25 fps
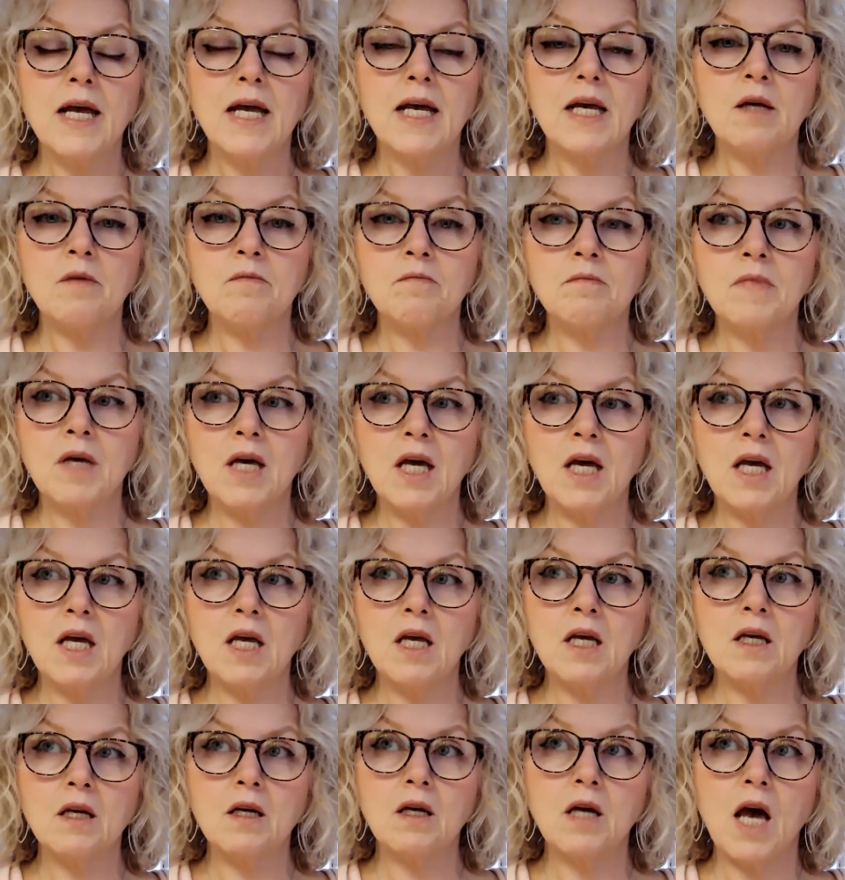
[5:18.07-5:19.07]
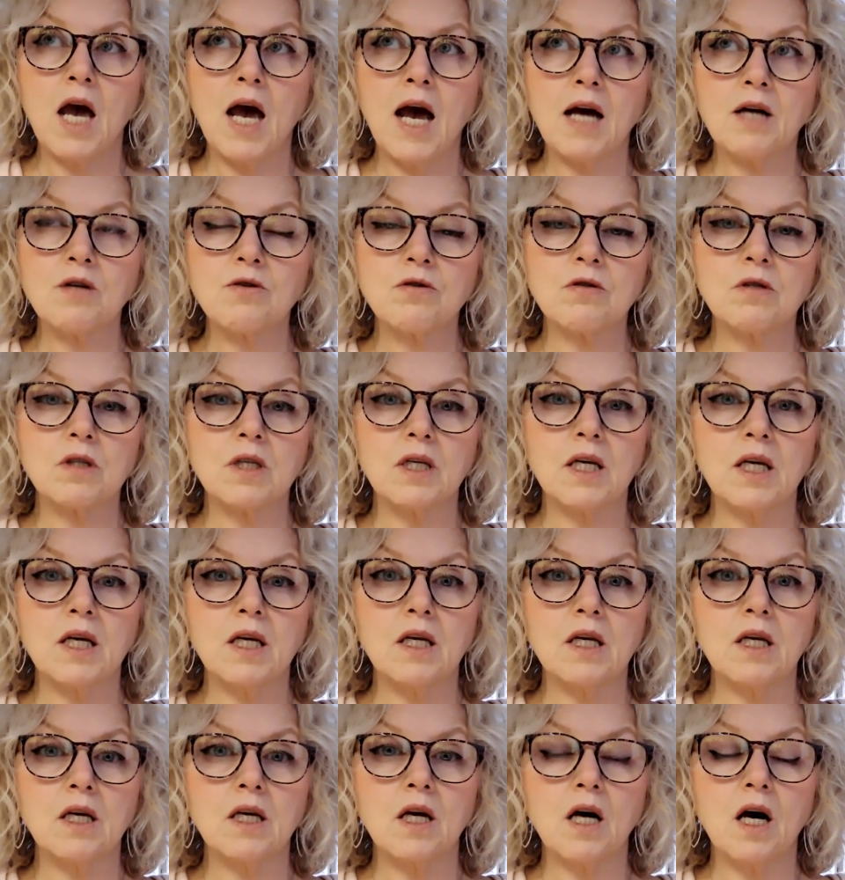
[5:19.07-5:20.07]
It may
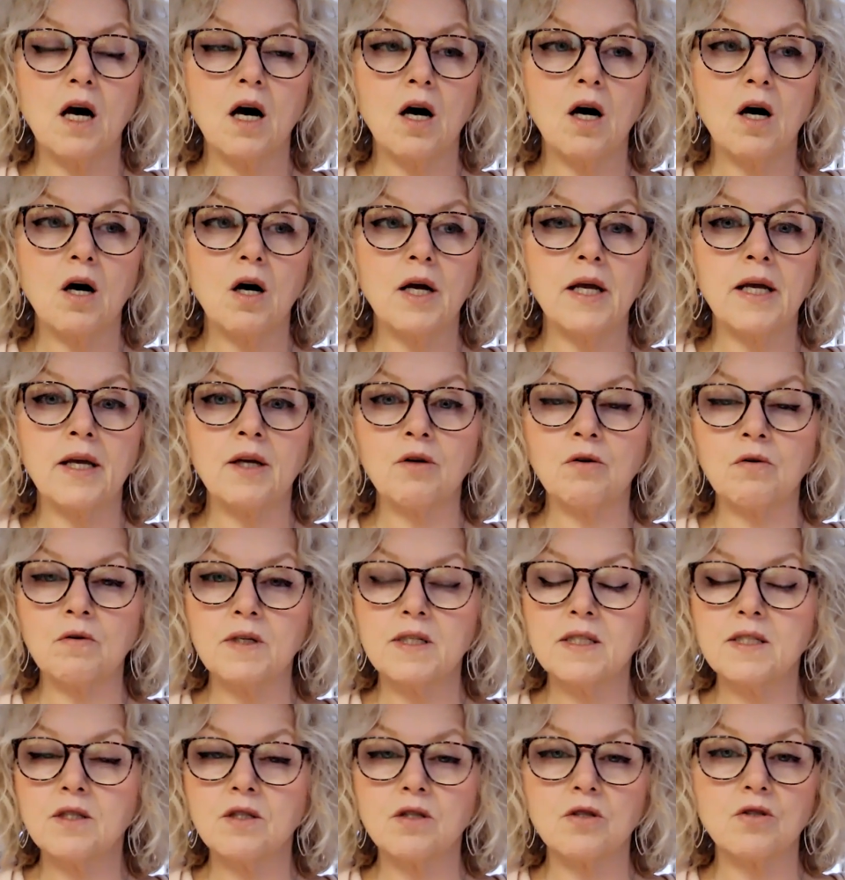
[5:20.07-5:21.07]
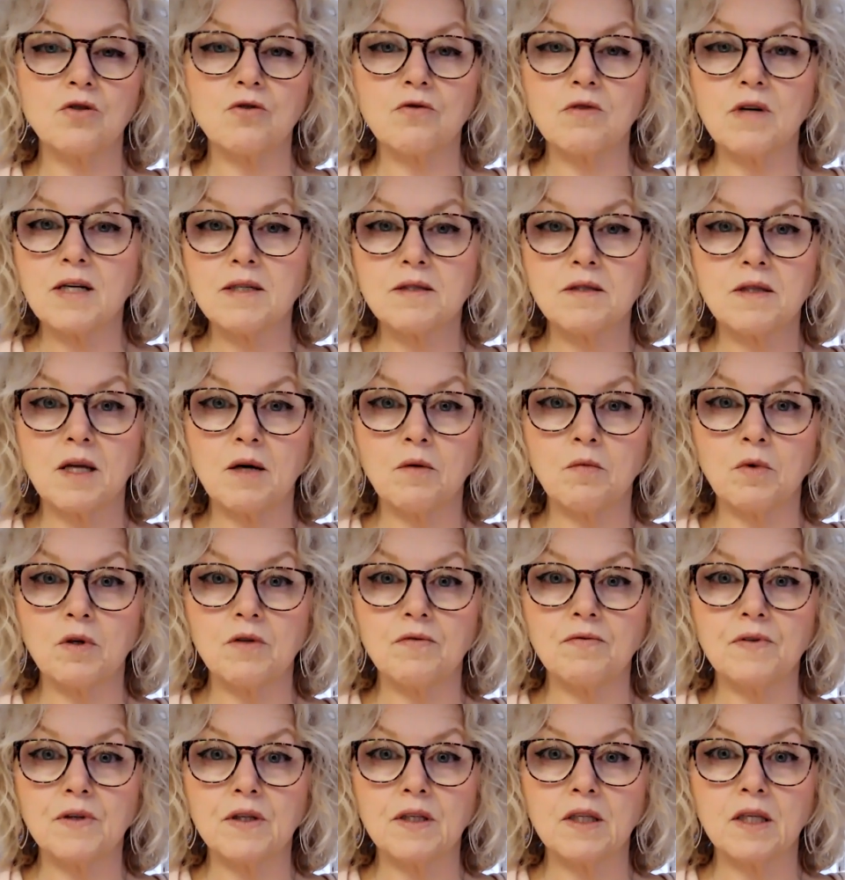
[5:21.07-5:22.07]
actually increase the stress that
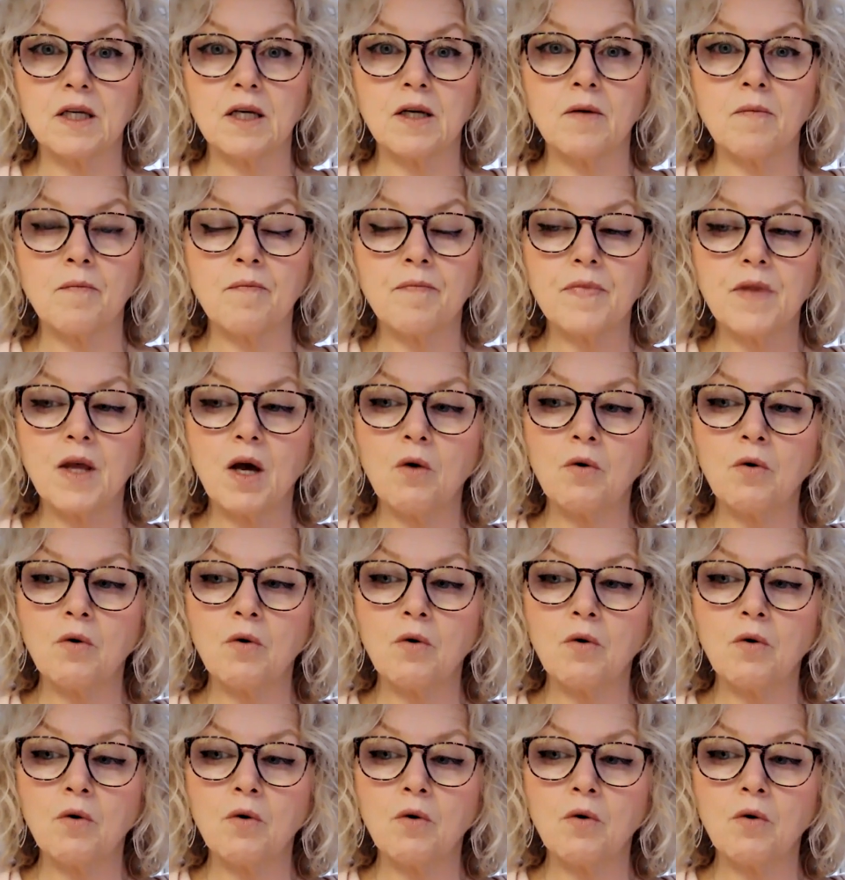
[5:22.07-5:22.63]
we're feeling.